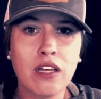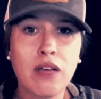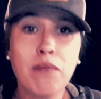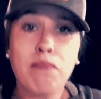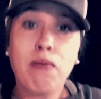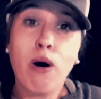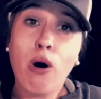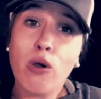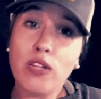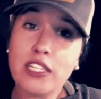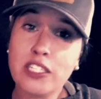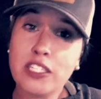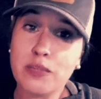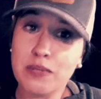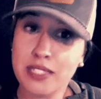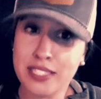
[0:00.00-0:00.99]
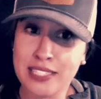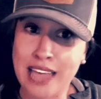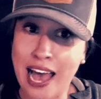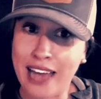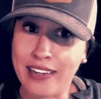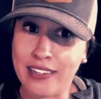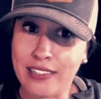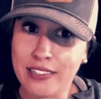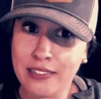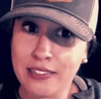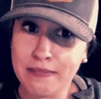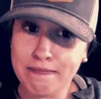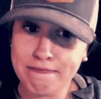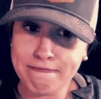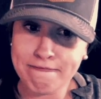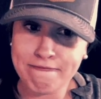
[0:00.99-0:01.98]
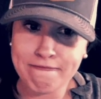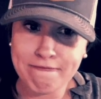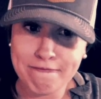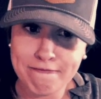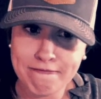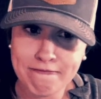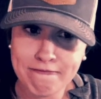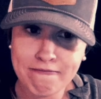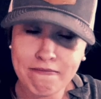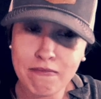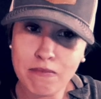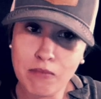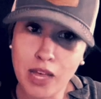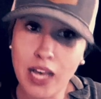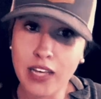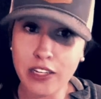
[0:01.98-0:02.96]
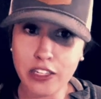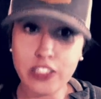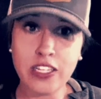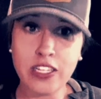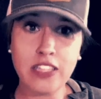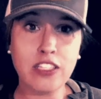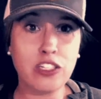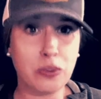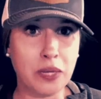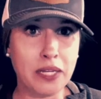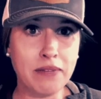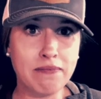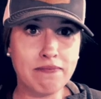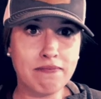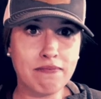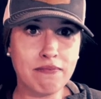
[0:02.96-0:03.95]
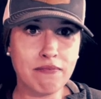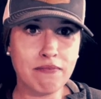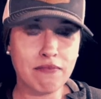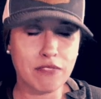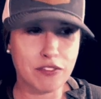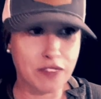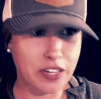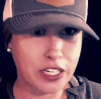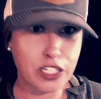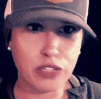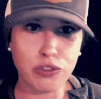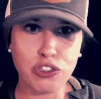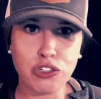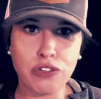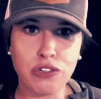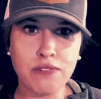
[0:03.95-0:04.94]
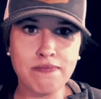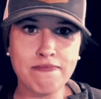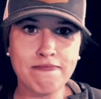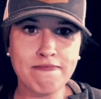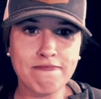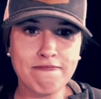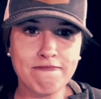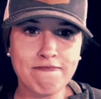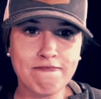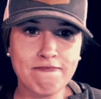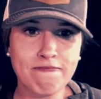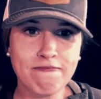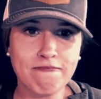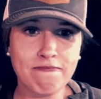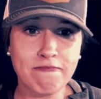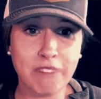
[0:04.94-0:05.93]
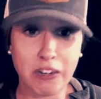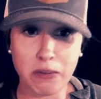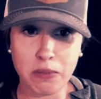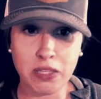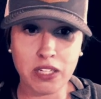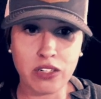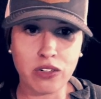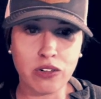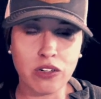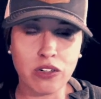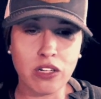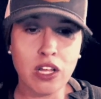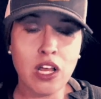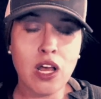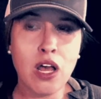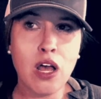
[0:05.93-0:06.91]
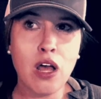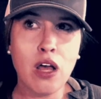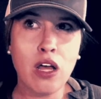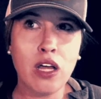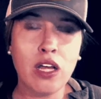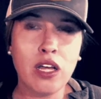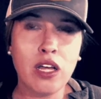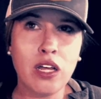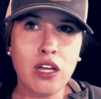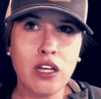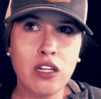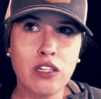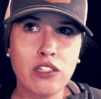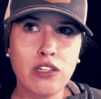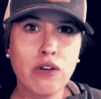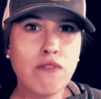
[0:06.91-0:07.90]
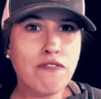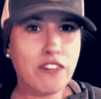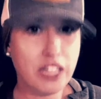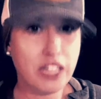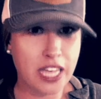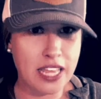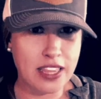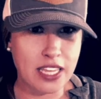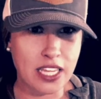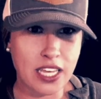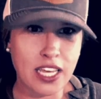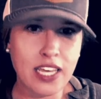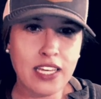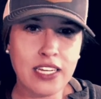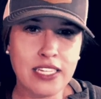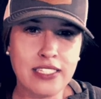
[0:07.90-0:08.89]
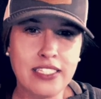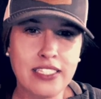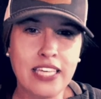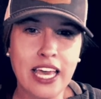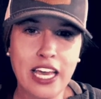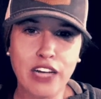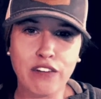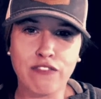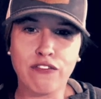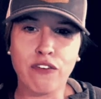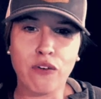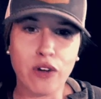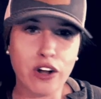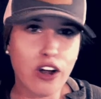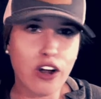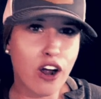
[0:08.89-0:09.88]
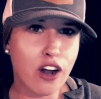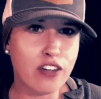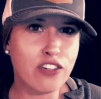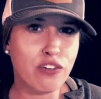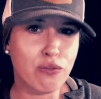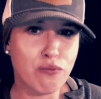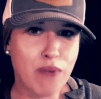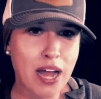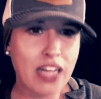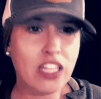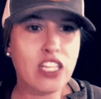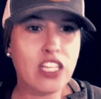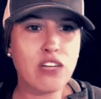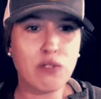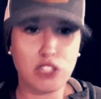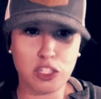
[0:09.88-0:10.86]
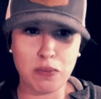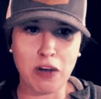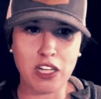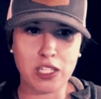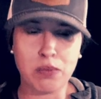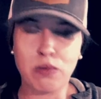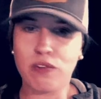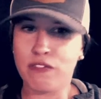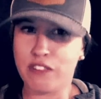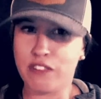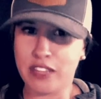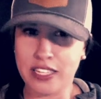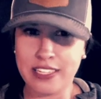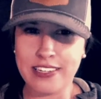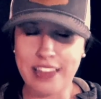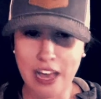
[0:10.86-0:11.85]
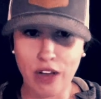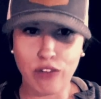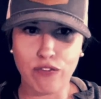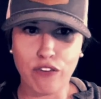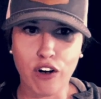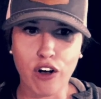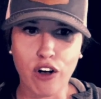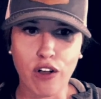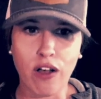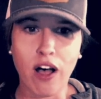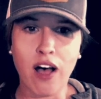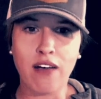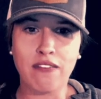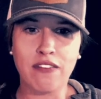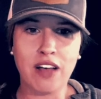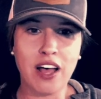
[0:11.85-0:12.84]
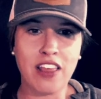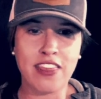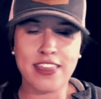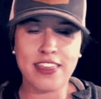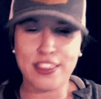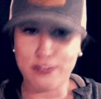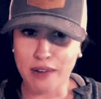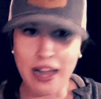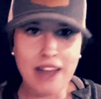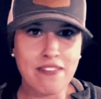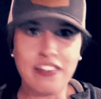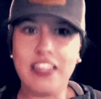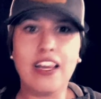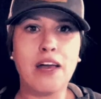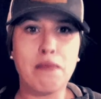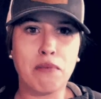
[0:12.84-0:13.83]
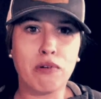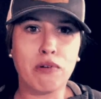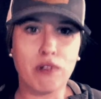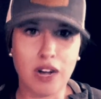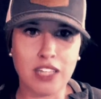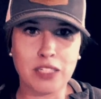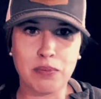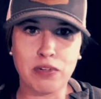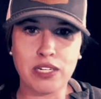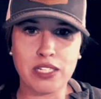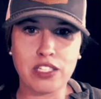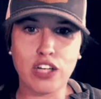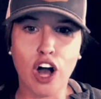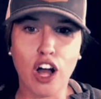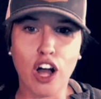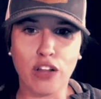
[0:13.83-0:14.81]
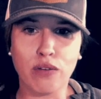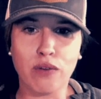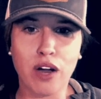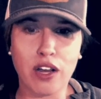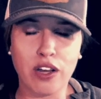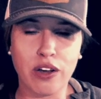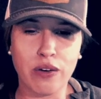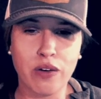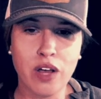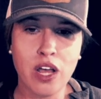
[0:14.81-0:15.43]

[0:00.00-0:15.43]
Polis was saddened. I understand the tweet. It's very neutral, very political. Don't forget that he and his gang of four are directly responsible for the downfall of a thriving and prosperous Colorado.